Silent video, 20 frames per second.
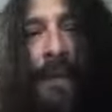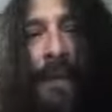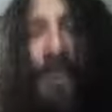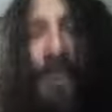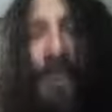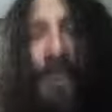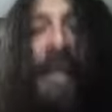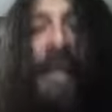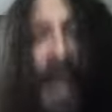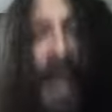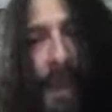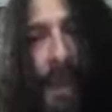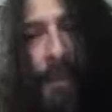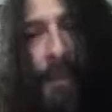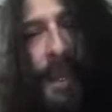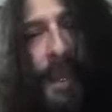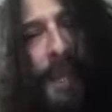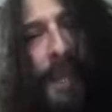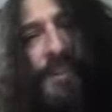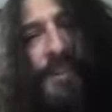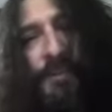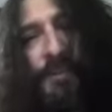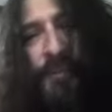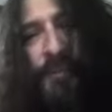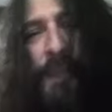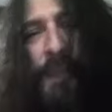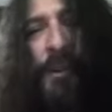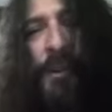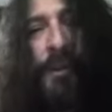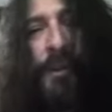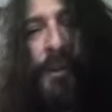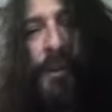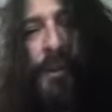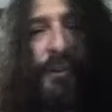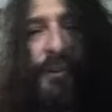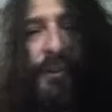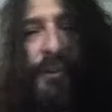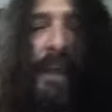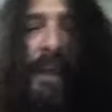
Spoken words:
glam, I guess maybe you want to say.